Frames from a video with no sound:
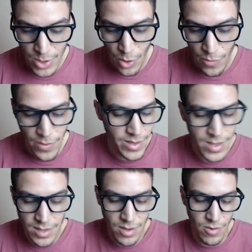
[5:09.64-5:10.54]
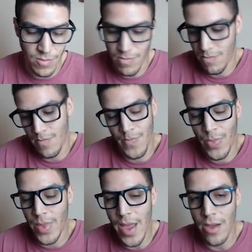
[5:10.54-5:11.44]
So if it's
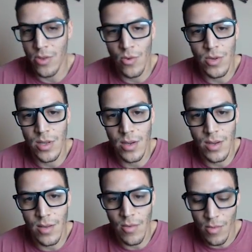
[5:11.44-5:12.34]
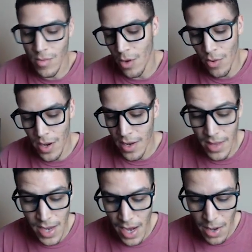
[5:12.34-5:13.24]
down towards the end of
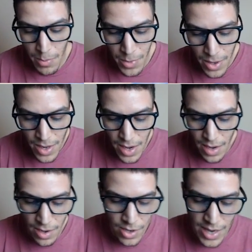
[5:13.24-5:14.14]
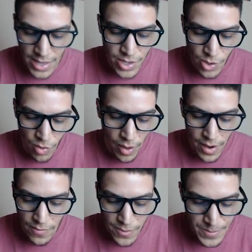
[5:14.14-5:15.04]
the game and you got 2
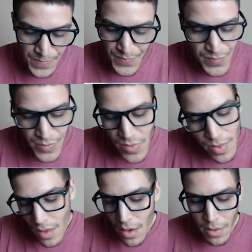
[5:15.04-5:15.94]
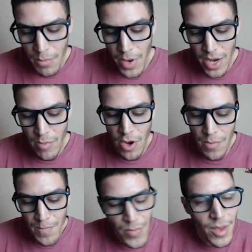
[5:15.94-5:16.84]
life, pick him
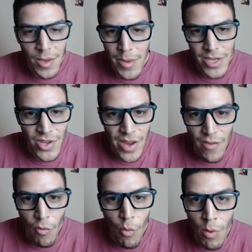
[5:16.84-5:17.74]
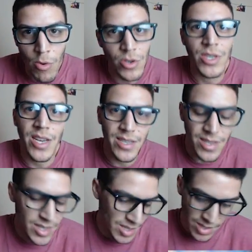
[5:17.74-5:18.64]
up. You basically have one more
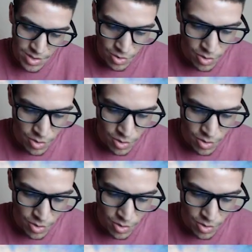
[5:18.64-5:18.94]
chance to just